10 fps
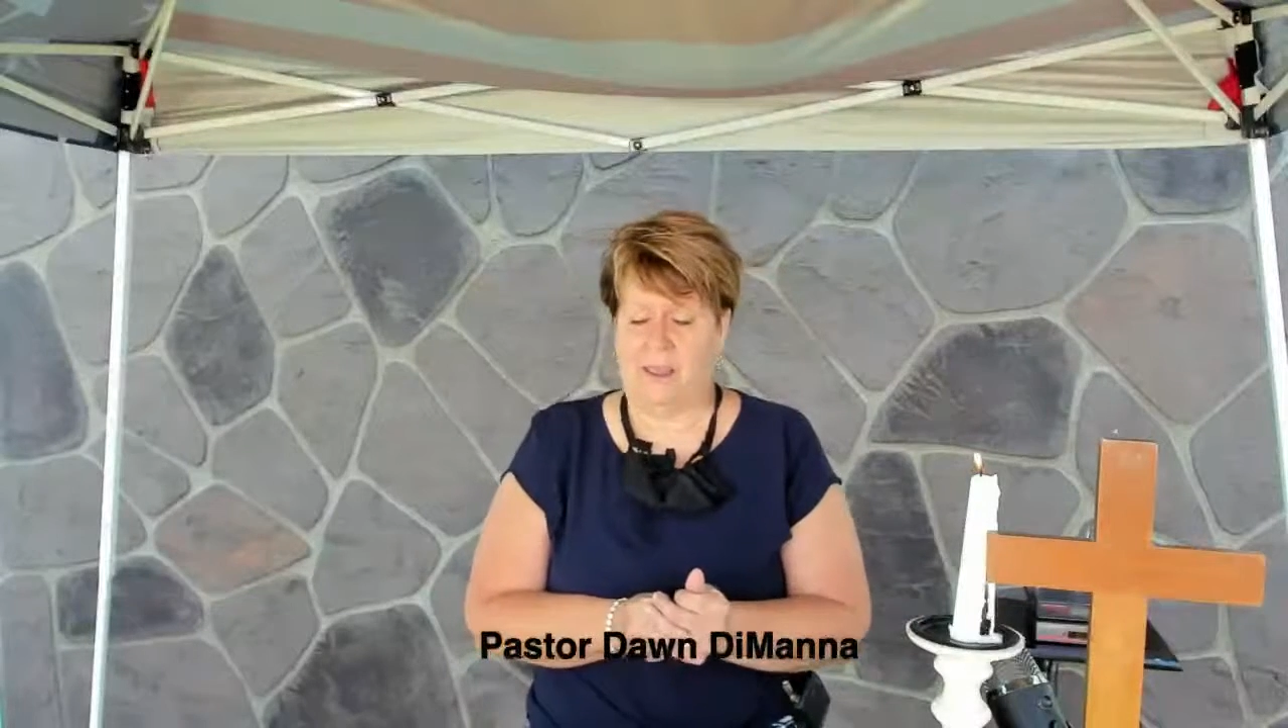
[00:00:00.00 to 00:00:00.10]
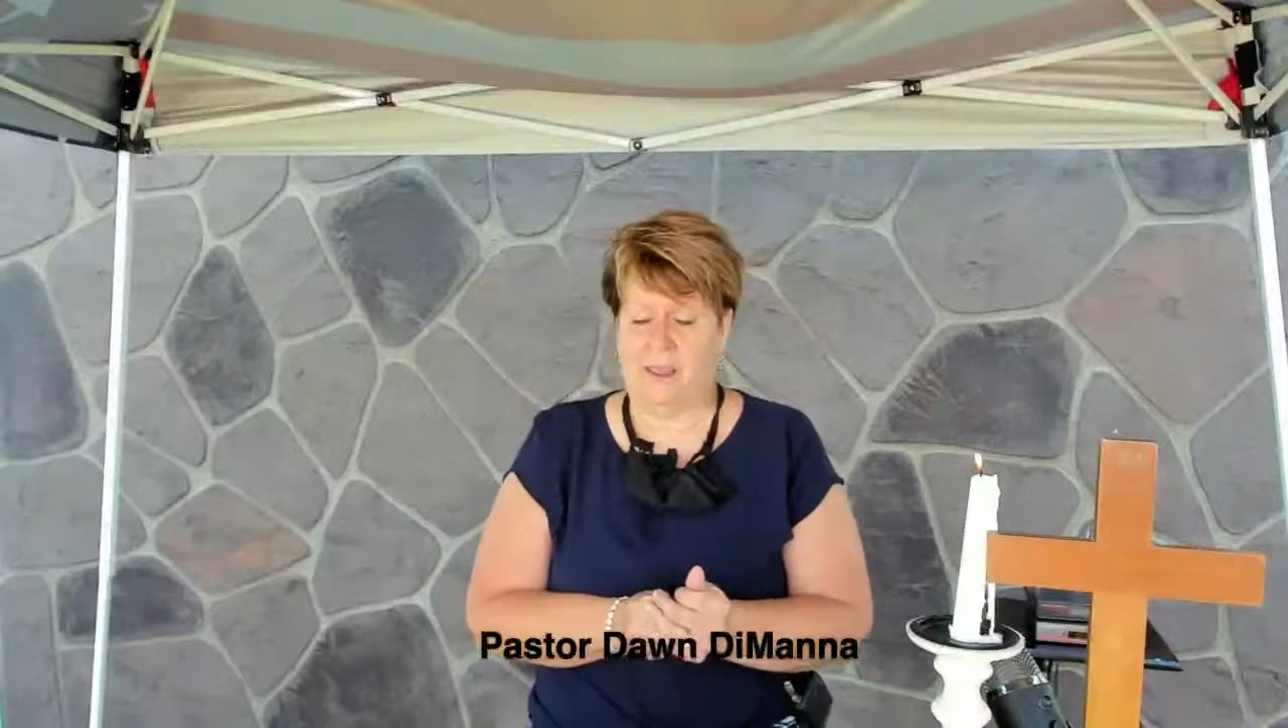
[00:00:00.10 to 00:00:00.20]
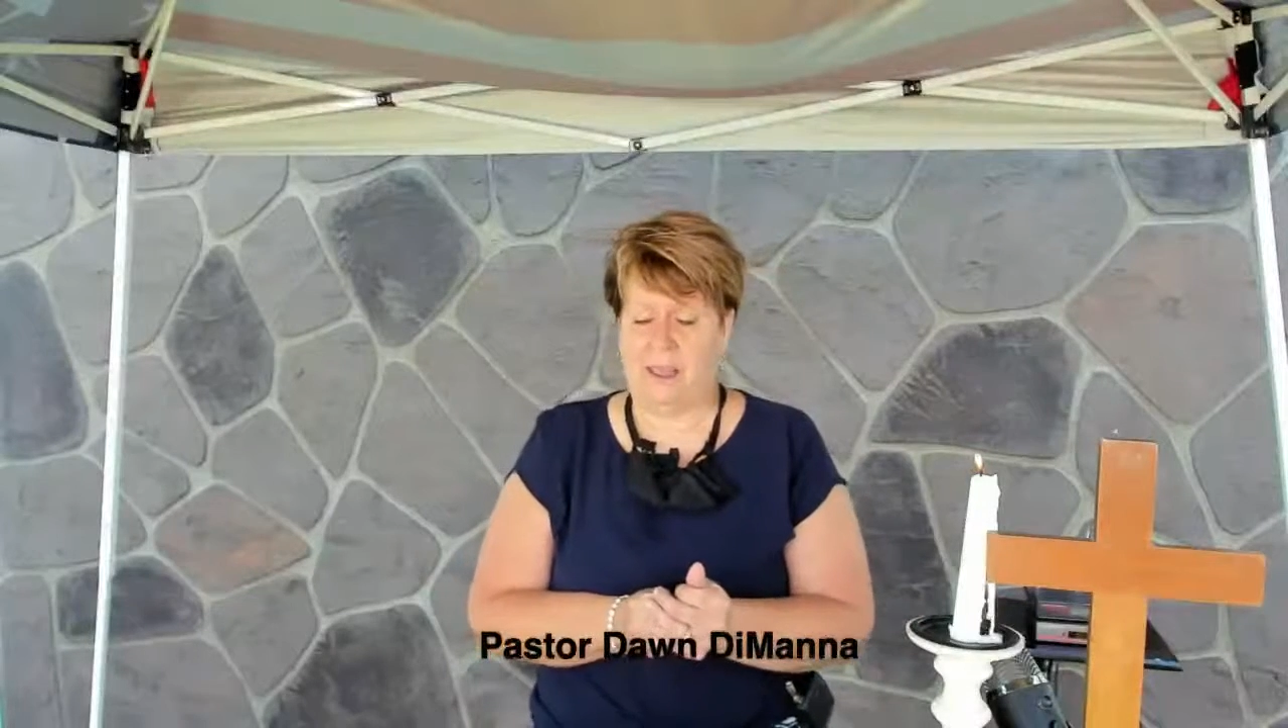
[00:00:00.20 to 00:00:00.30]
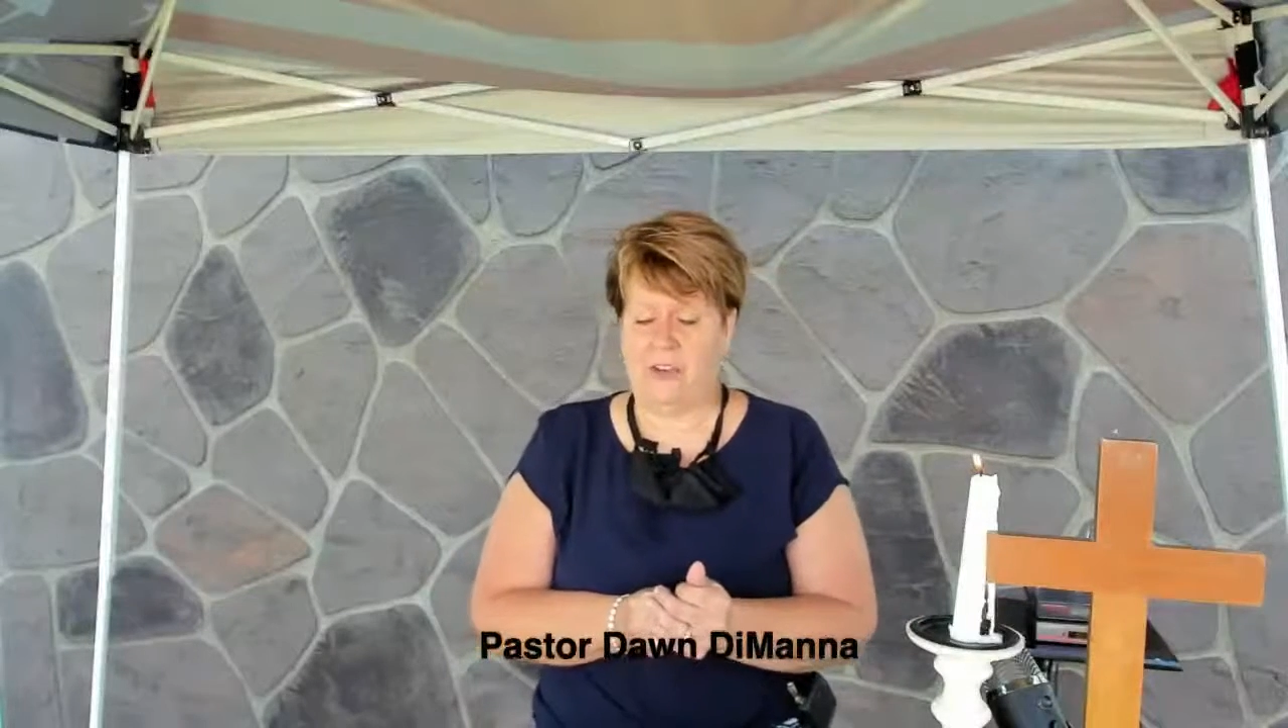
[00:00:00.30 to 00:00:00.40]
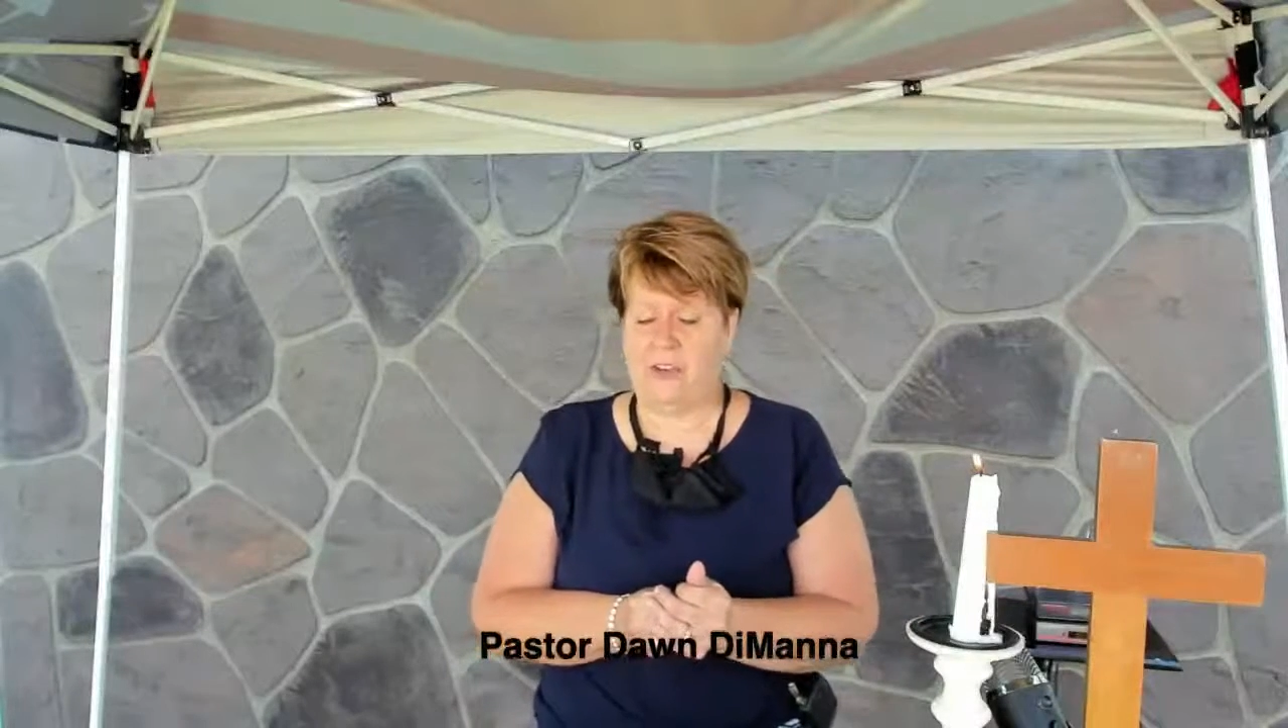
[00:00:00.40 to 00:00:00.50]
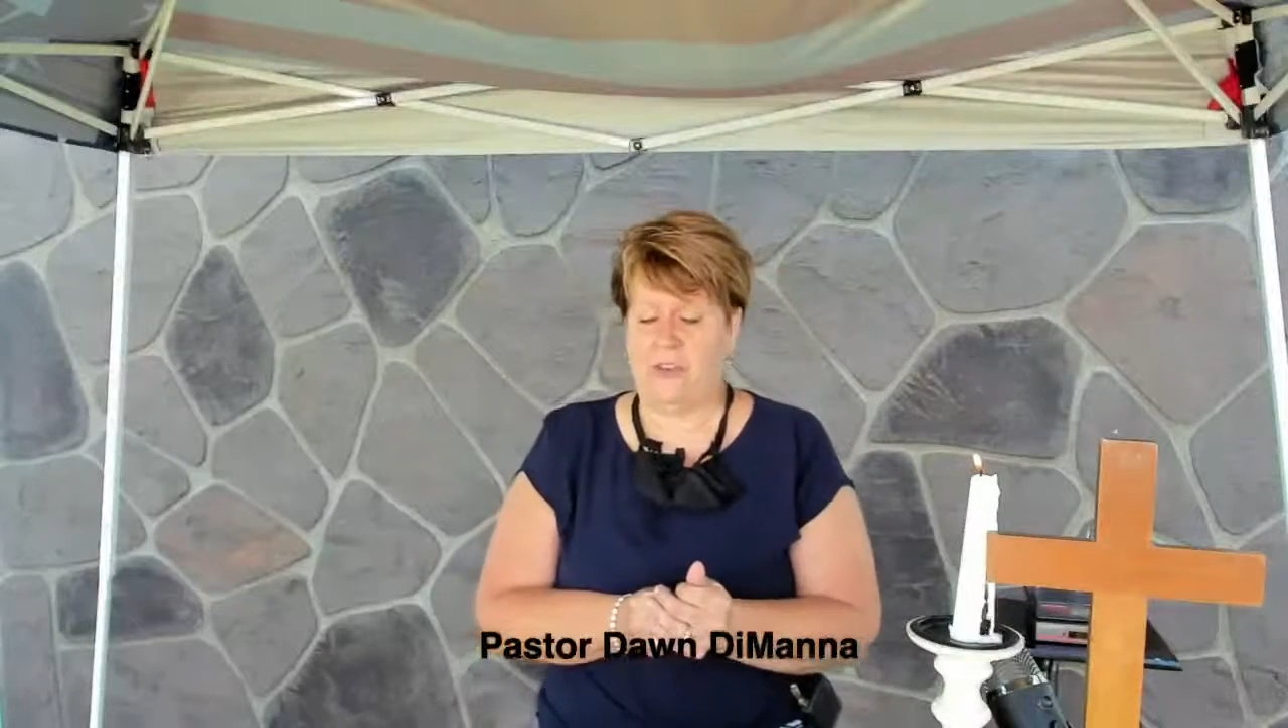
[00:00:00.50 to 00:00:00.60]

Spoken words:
into